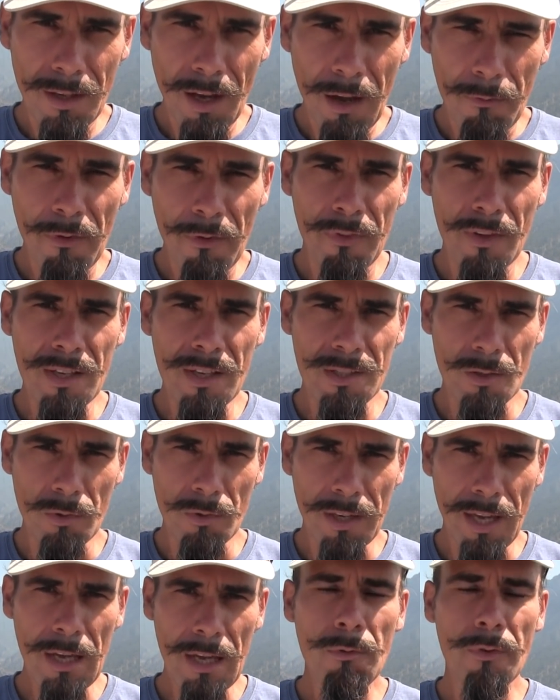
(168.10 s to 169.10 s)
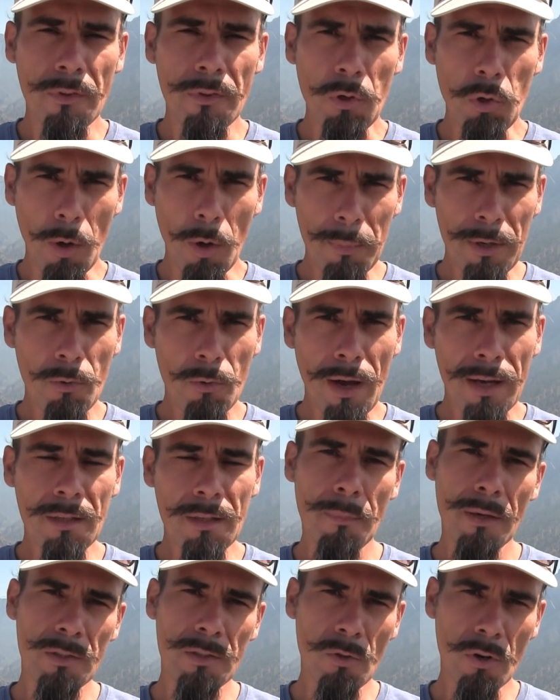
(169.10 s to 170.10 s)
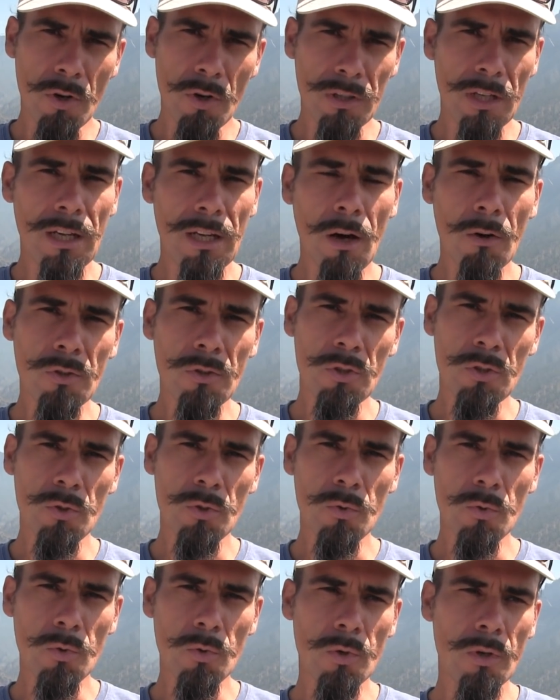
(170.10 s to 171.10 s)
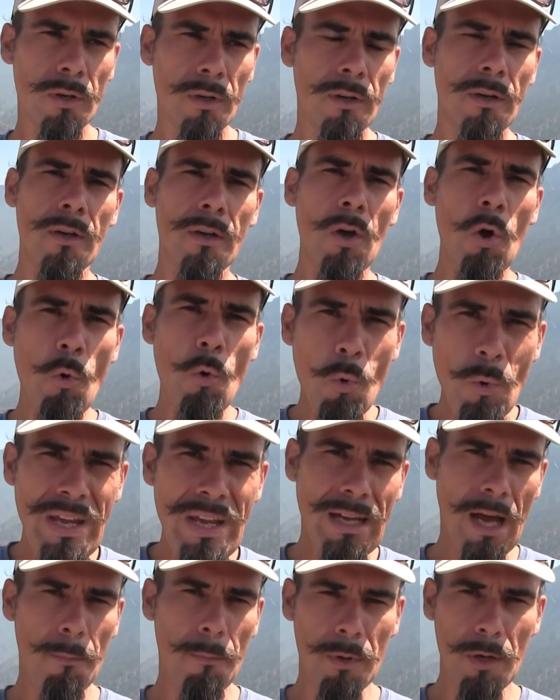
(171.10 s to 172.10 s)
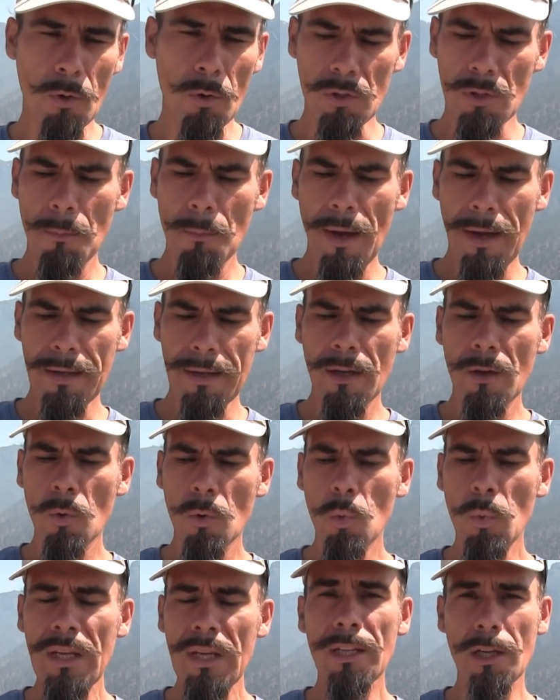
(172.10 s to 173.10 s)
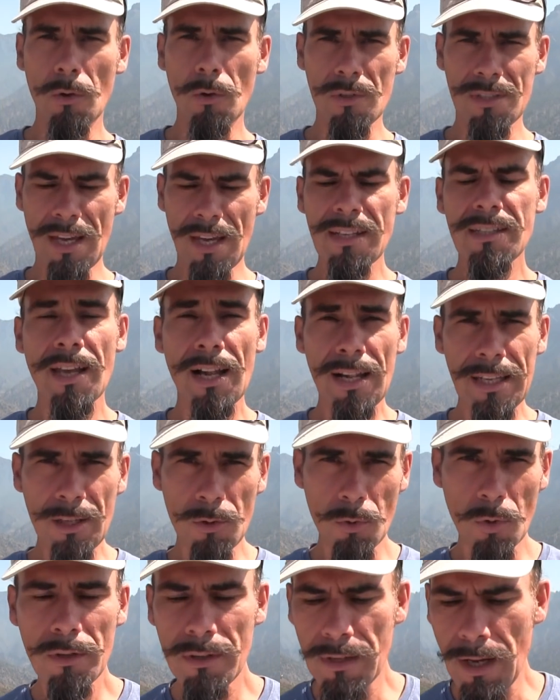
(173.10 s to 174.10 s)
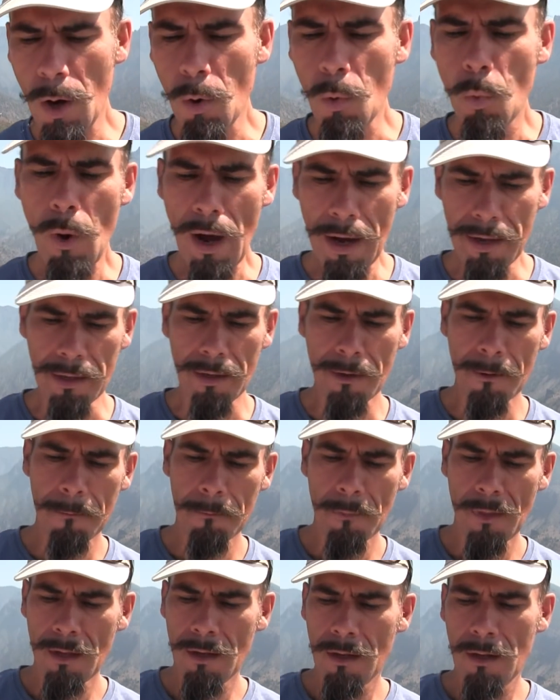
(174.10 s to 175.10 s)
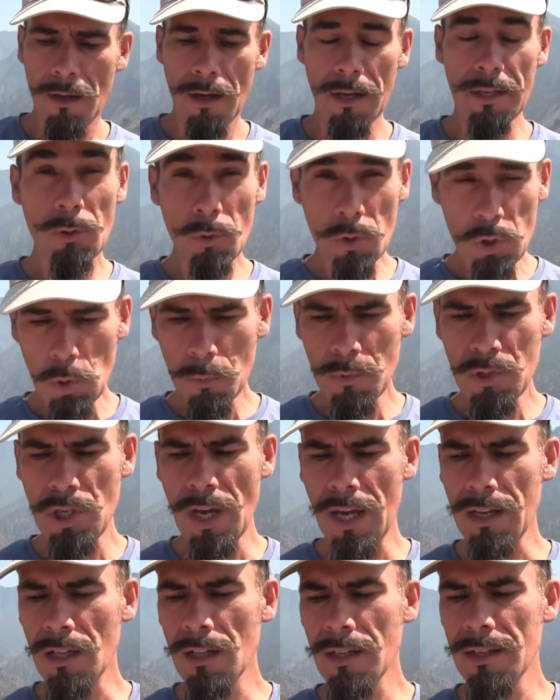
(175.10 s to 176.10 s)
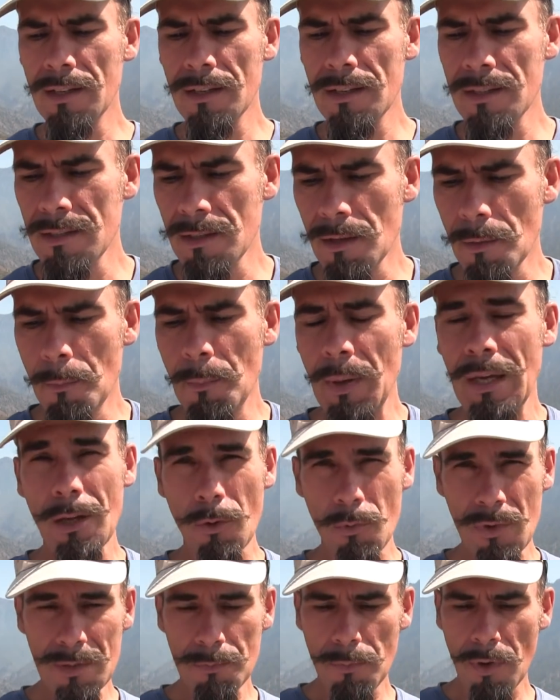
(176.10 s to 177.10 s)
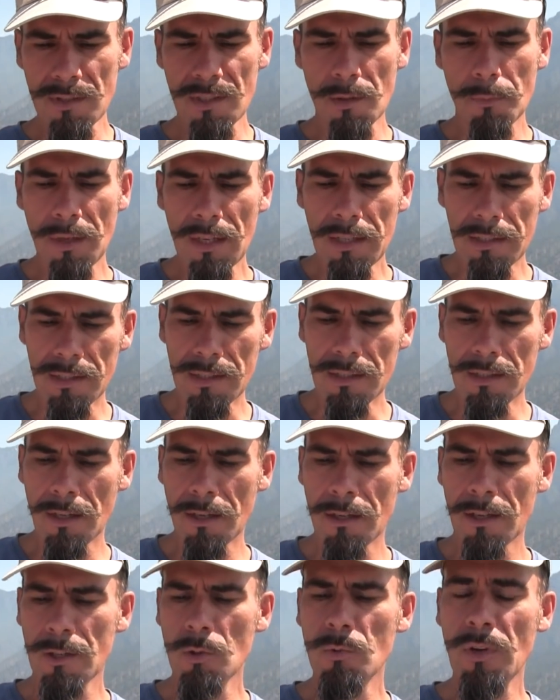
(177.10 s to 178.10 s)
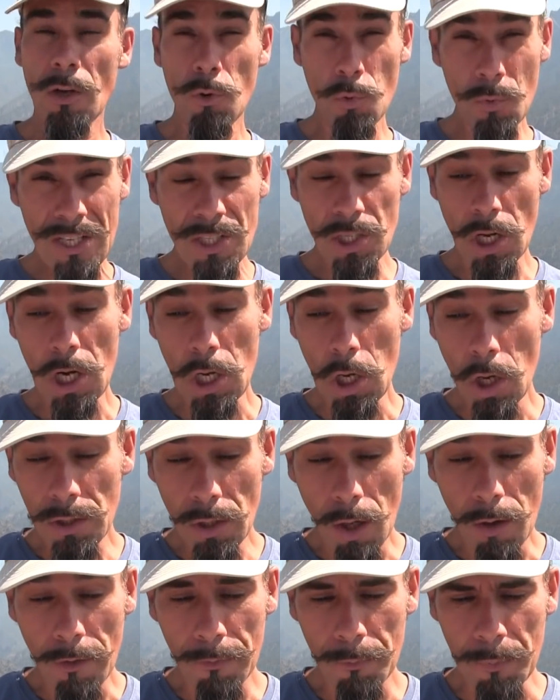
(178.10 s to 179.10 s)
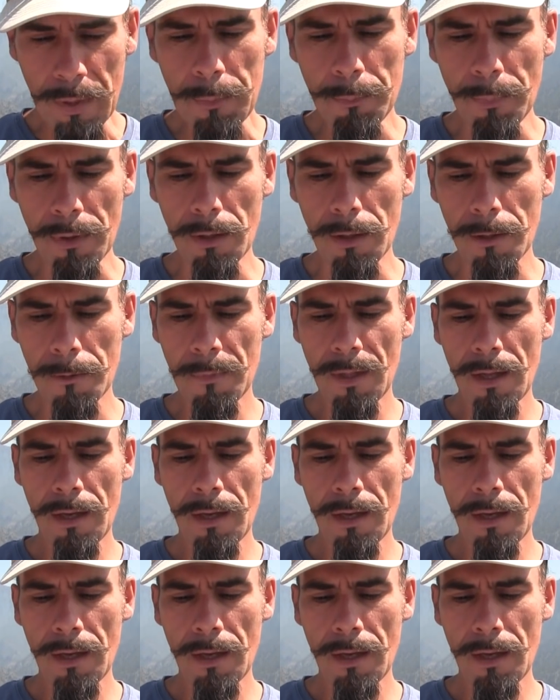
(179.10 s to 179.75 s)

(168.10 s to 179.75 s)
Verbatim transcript: everything is okay with the copyright but you're not allowed to re-upload my videos. I tell you now why. A YouTube channel is a big responsibility. You can reach a lot of people.